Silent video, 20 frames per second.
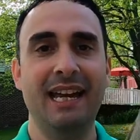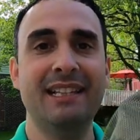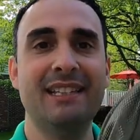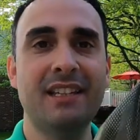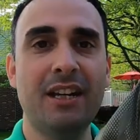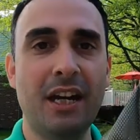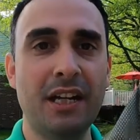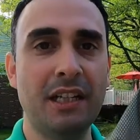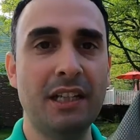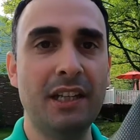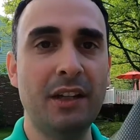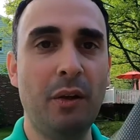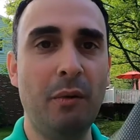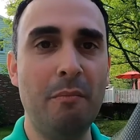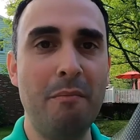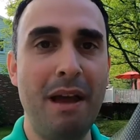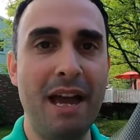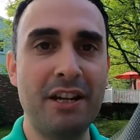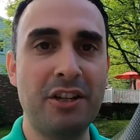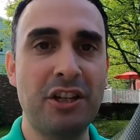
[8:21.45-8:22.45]
It's got a
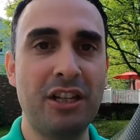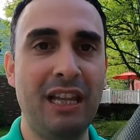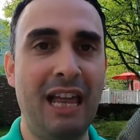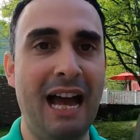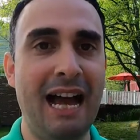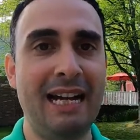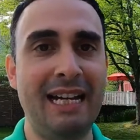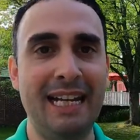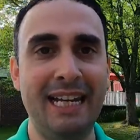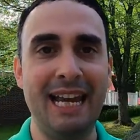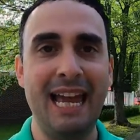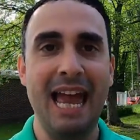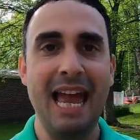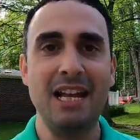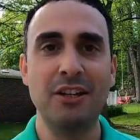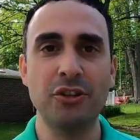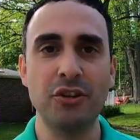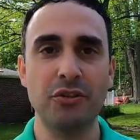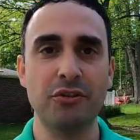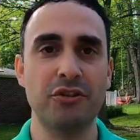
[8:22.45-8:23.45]
little mesh lining.
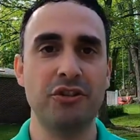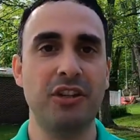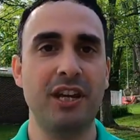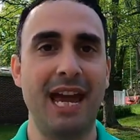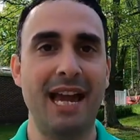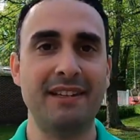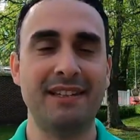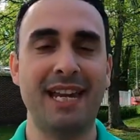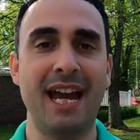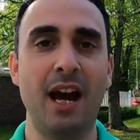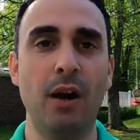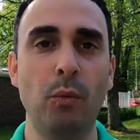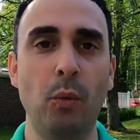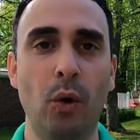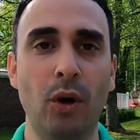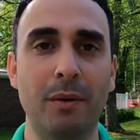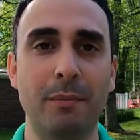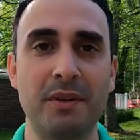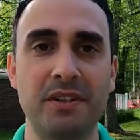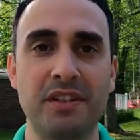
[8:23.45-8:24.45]
Georgie asked, how
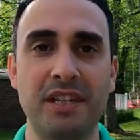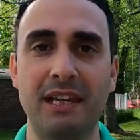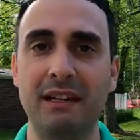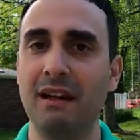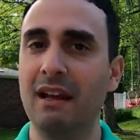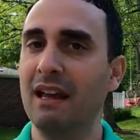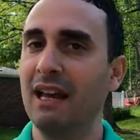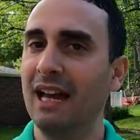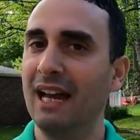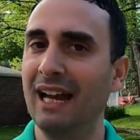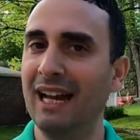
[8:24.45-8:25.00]
warm is it?